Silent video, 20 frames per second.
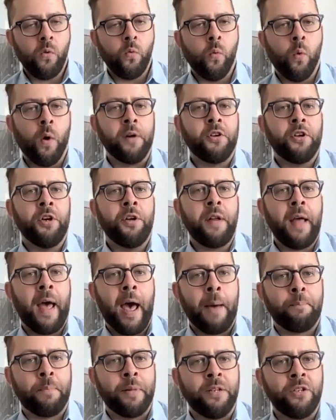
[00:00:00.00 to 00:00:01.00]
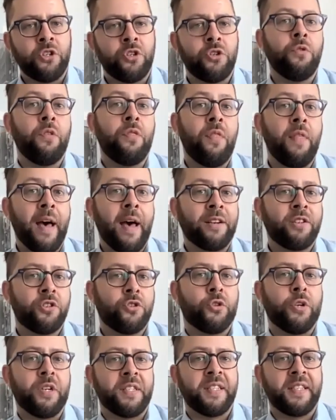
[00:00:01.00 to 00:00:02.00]
what could happen to that
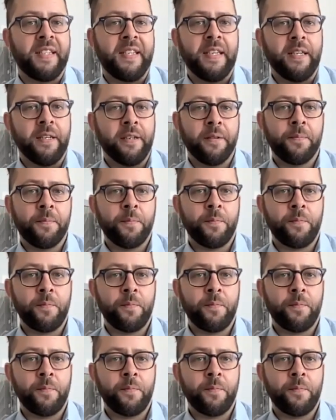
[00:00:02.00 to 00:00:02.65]
trustee?